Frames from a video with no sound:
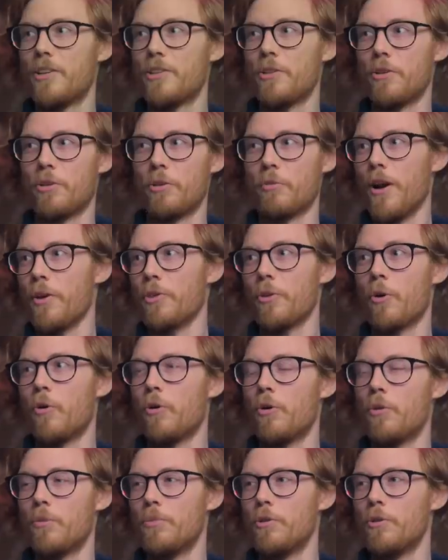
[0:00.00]
So throughout the
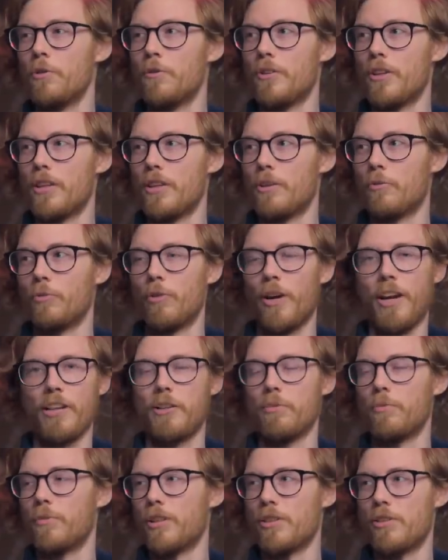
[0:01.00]
whole movie,
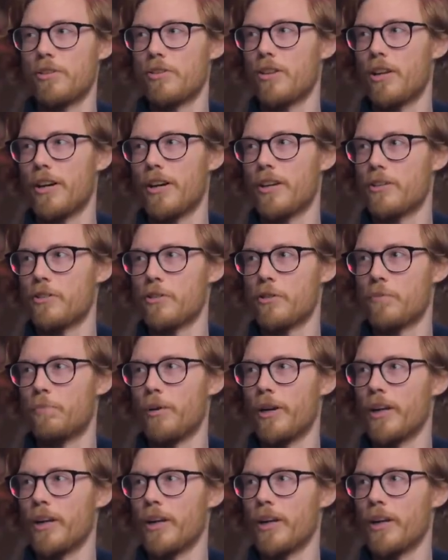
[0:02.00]
randomly, just lions just